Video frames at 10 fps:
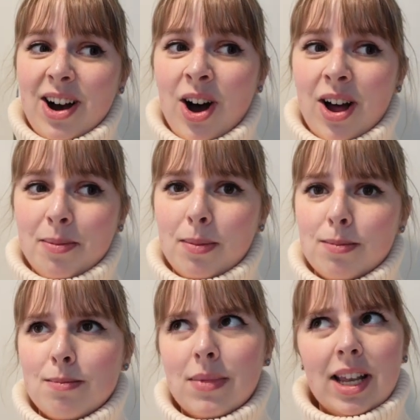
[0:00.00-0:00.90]
on
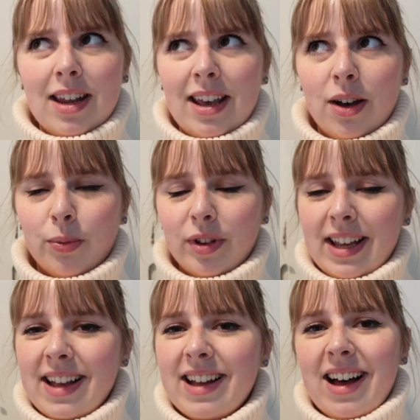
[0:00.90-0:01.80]
Monday,
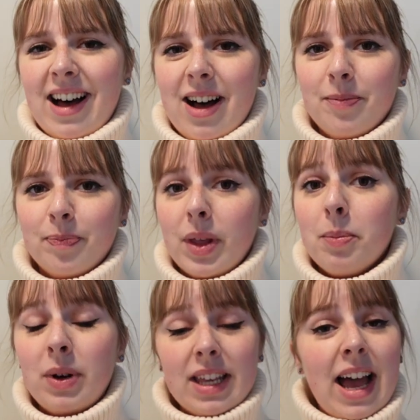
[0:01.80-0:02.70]
hopefully.
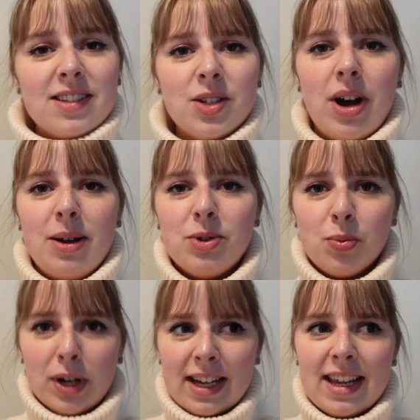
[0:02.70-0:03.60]
But yeah, so I was
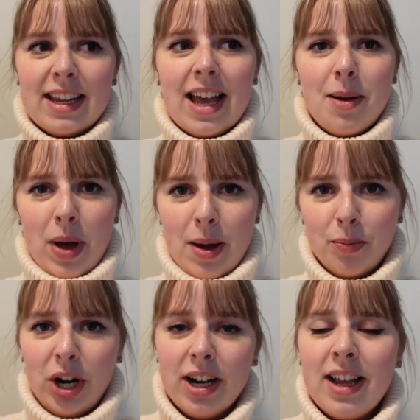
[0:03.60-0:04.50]
working at
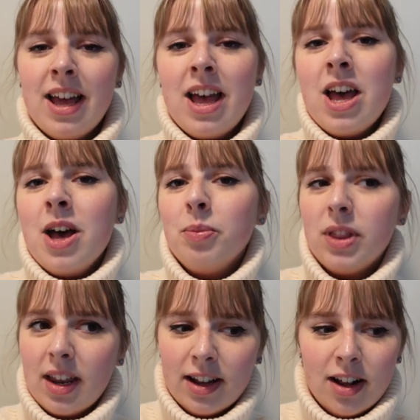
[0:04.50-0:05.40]
Pembroke, but
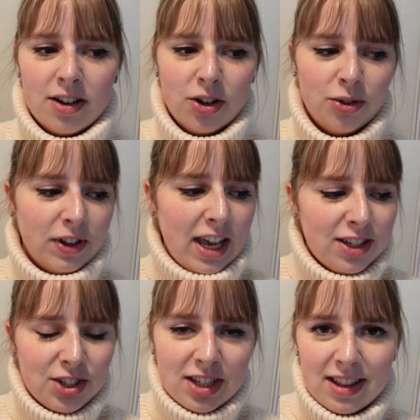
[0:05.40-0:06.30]
then I got a
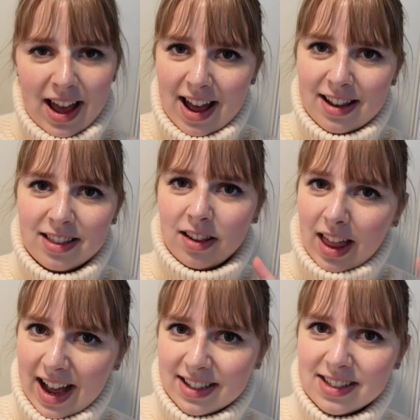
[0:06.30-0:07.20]
notification that the
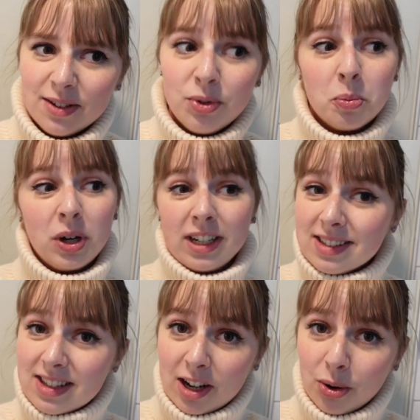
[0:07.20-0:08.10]
last of the
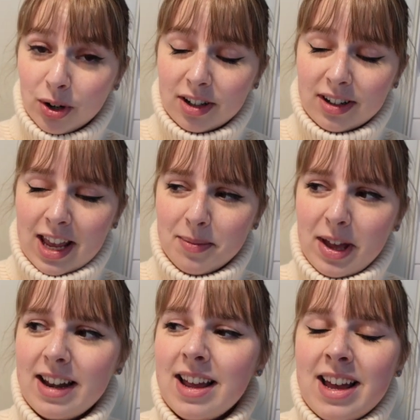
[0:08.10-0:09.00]
prints that I ordered came
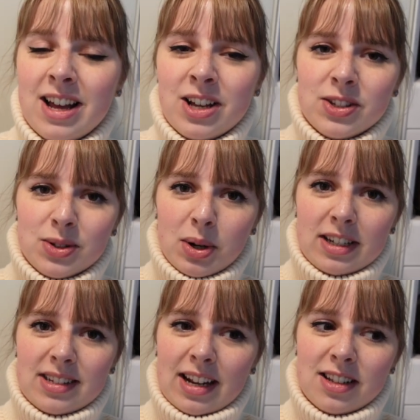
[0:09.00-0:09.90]
in. So I
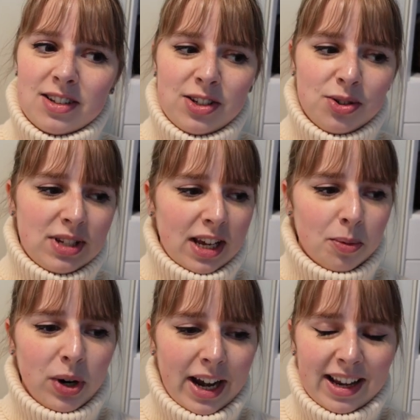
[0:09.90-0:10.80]
decided to take a
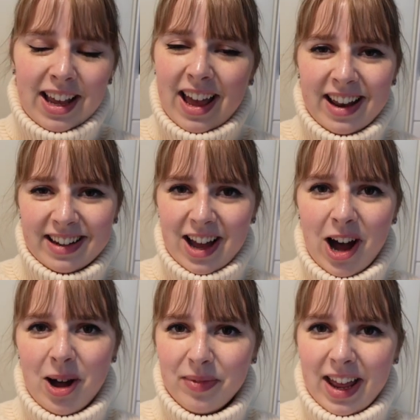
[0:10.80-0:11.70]
break and
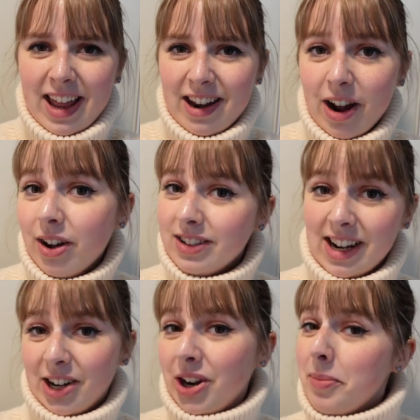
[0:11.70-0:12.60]
come and
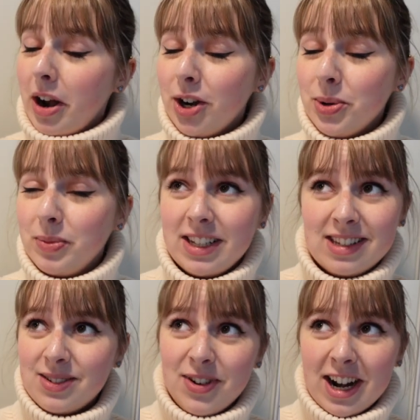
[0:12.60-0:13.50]
decorate my room because
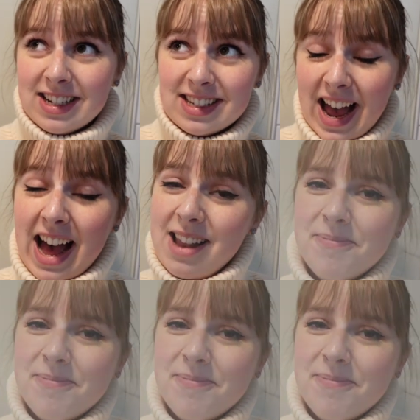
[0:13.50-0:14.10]
it's very sad.